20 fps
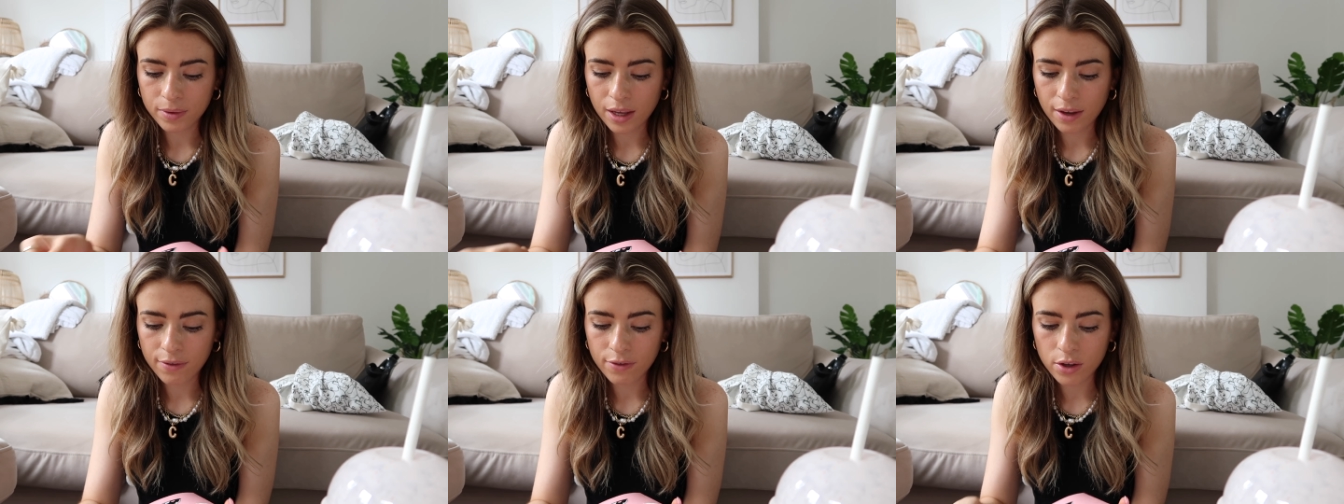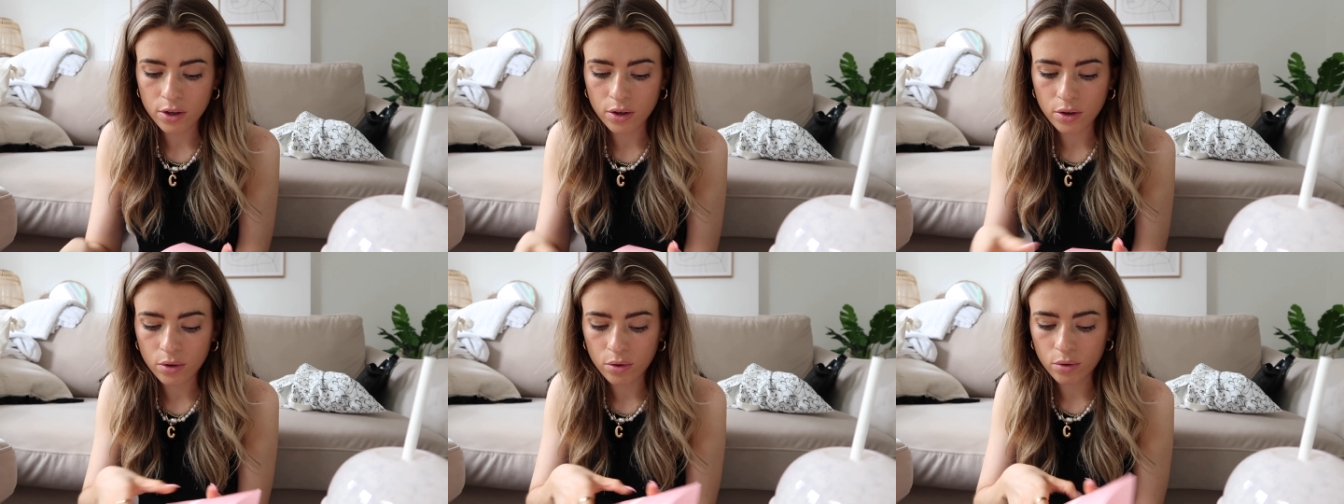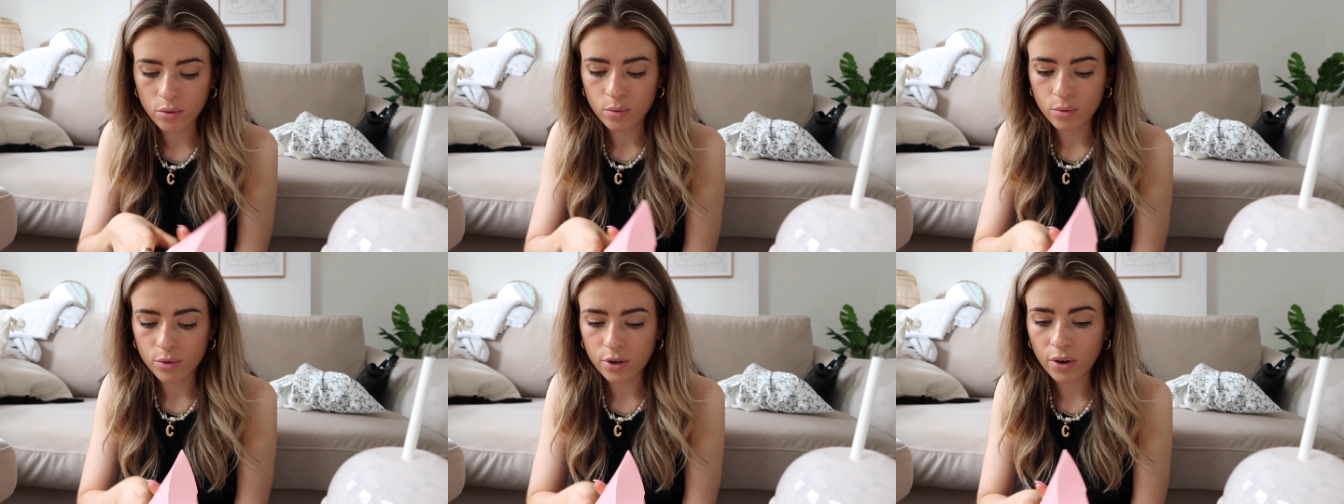If
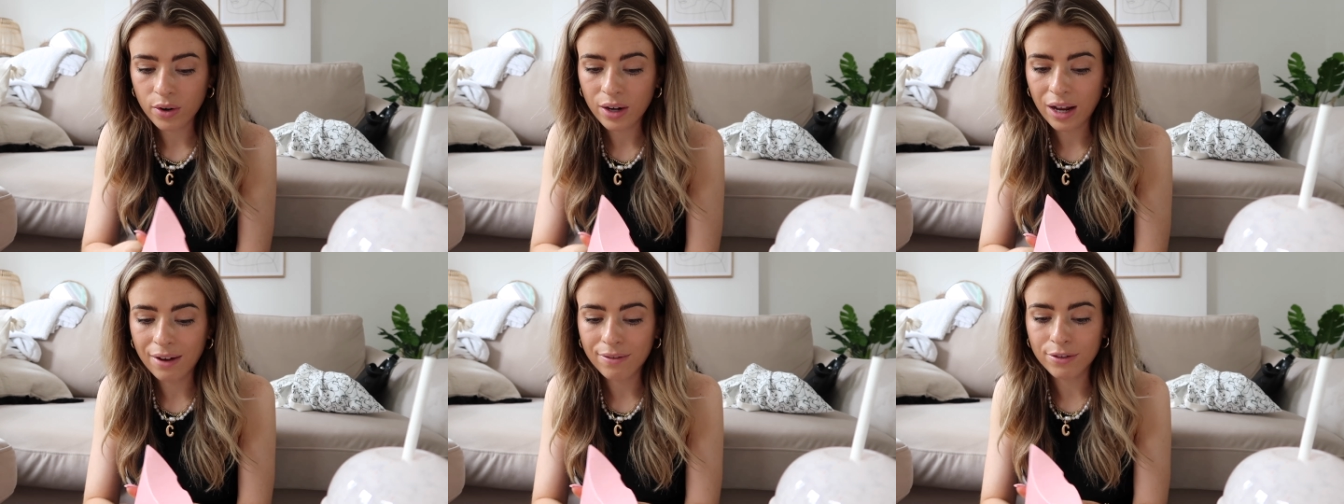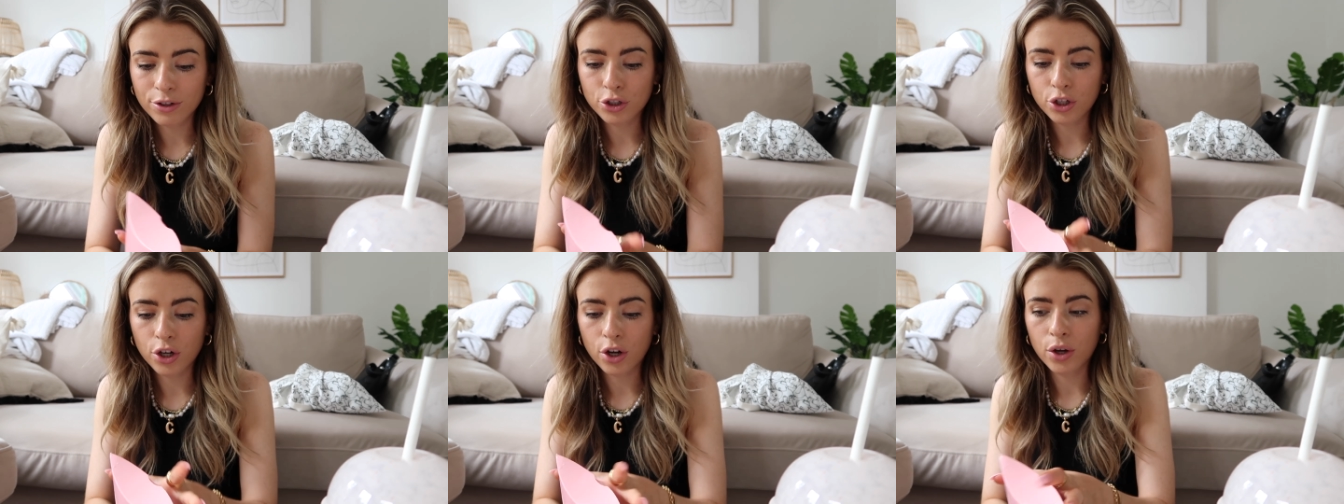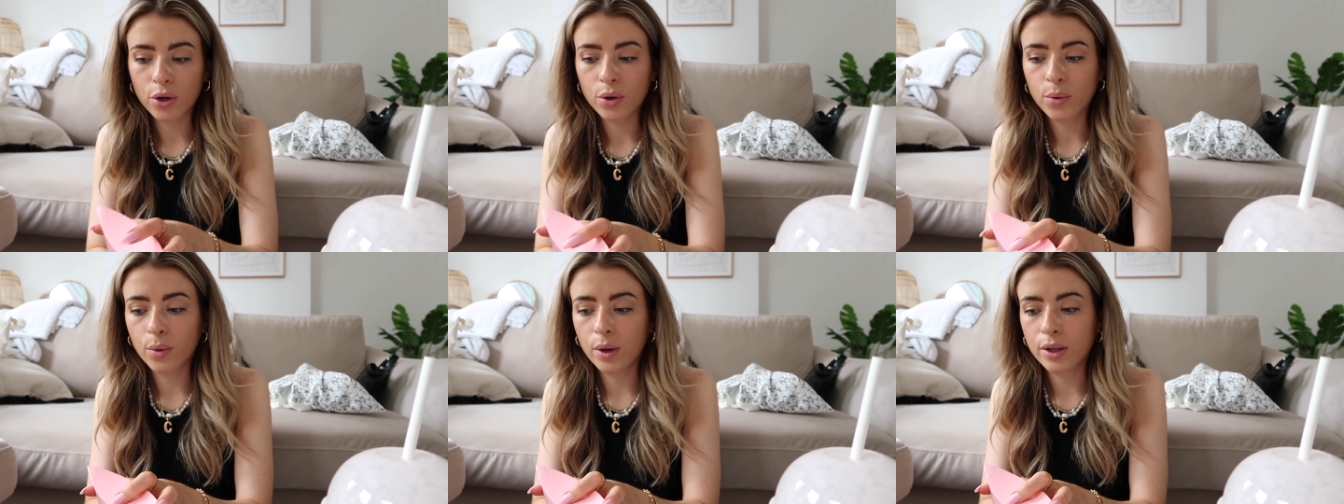you don't have a
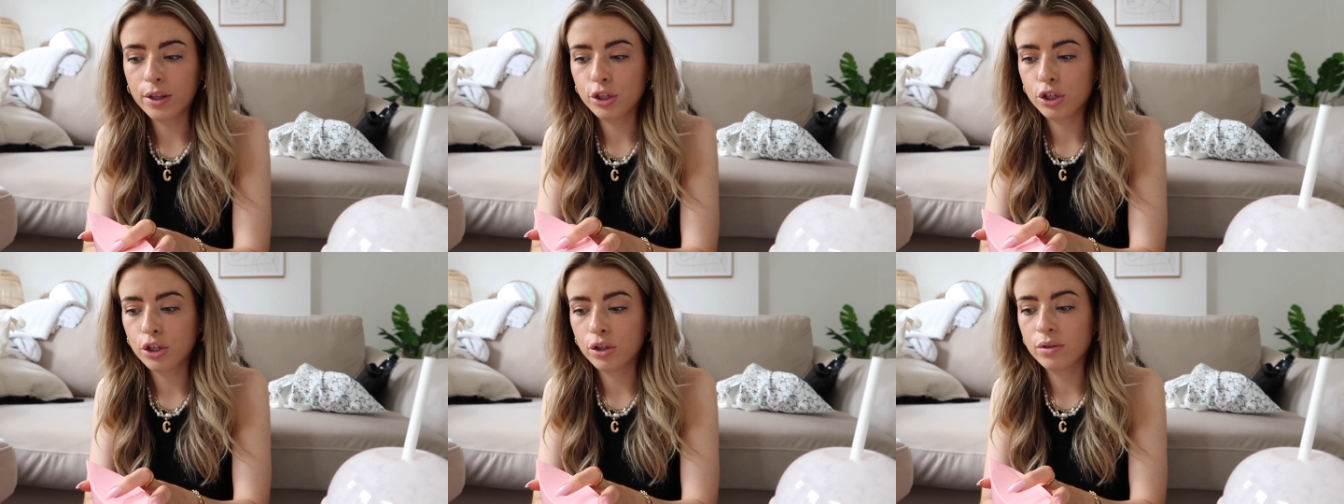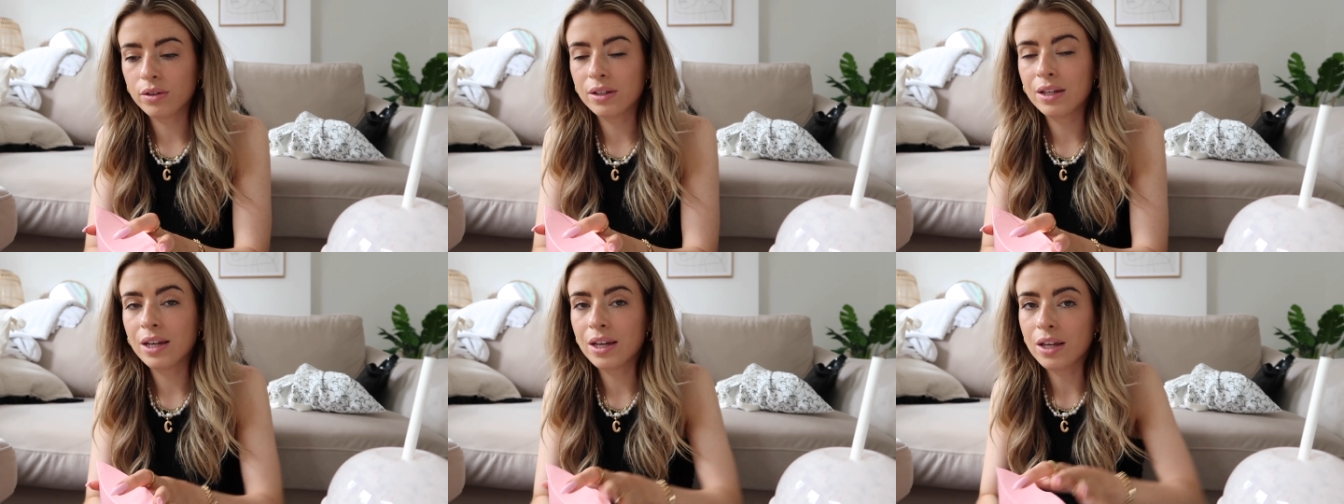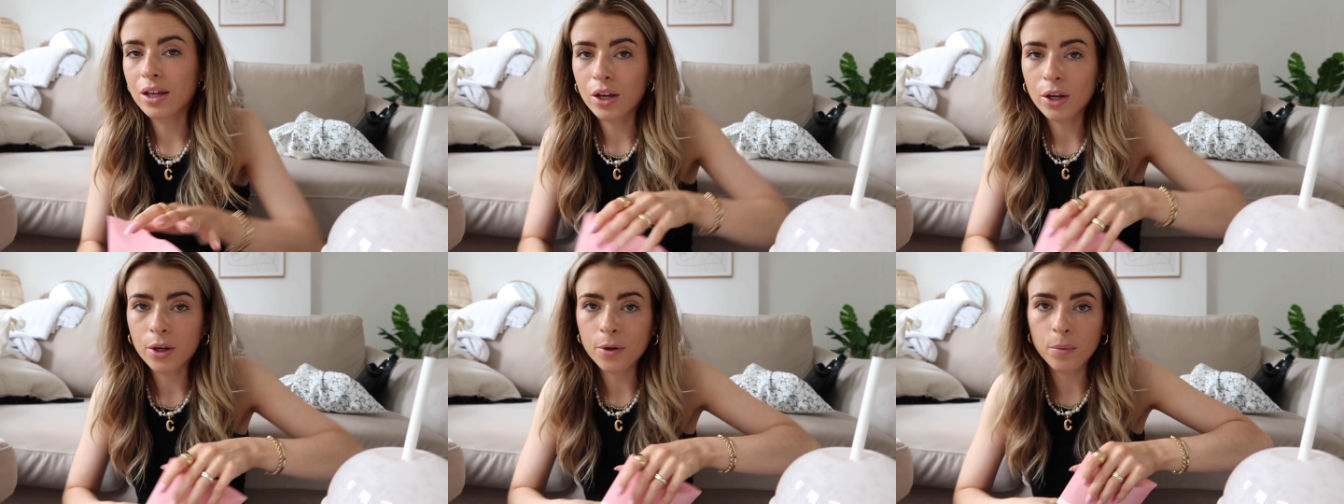Joe and the Juice near
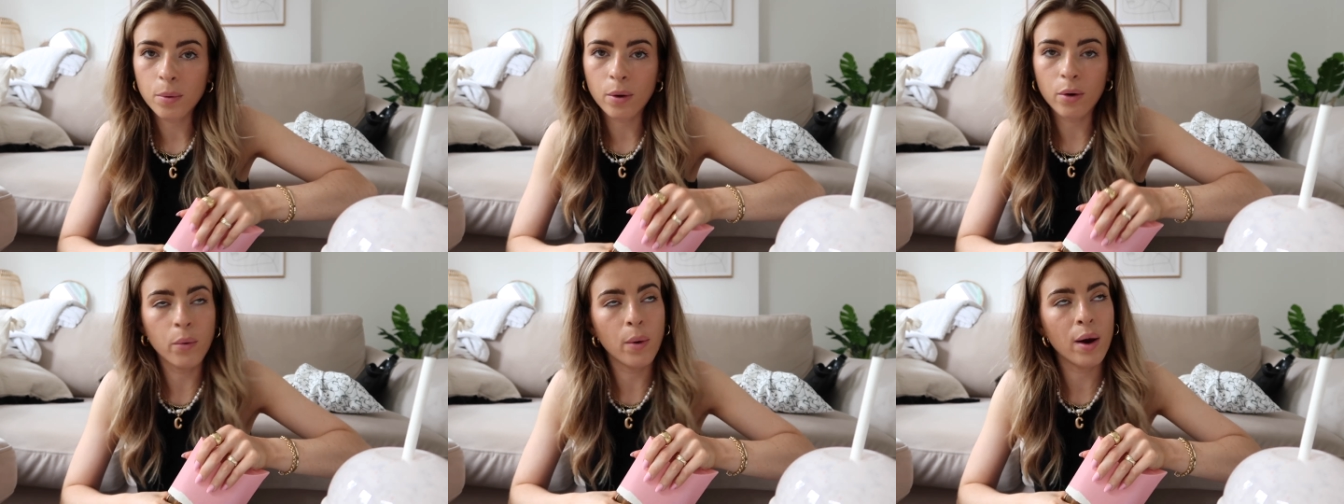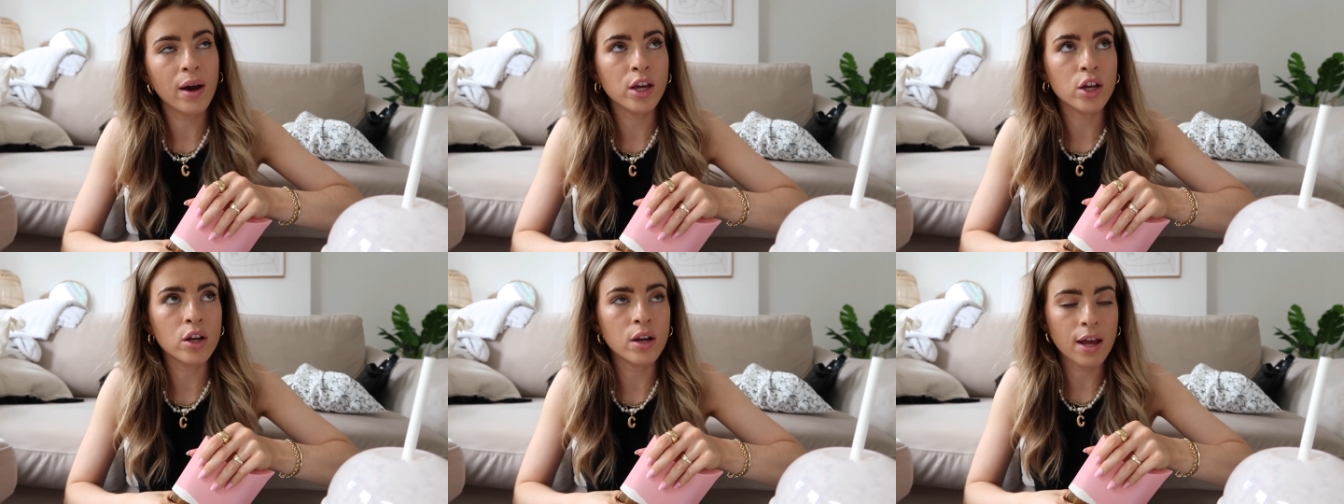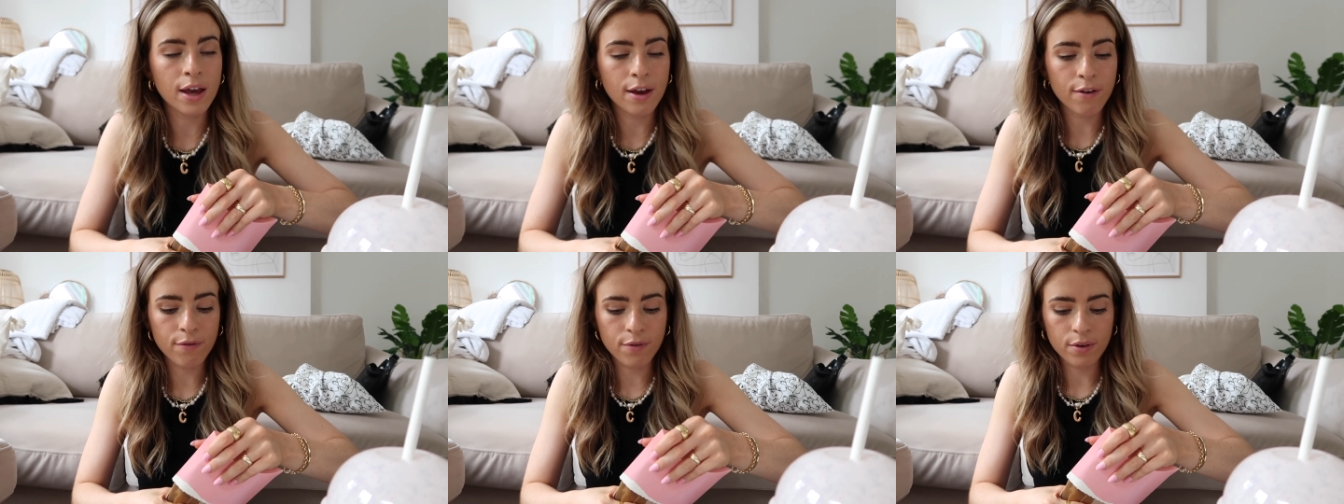you or where you
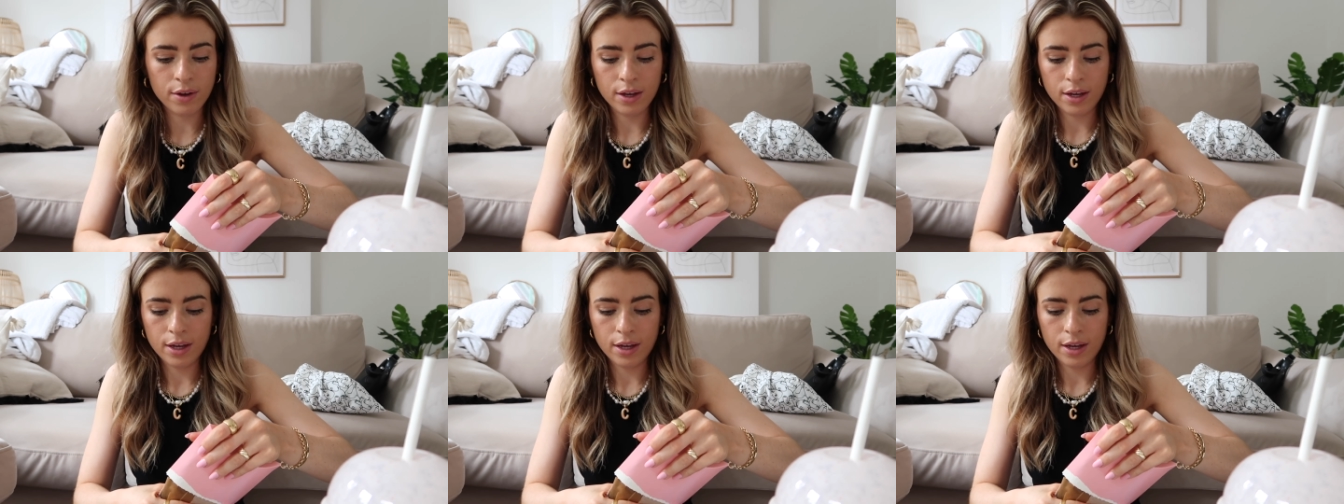live,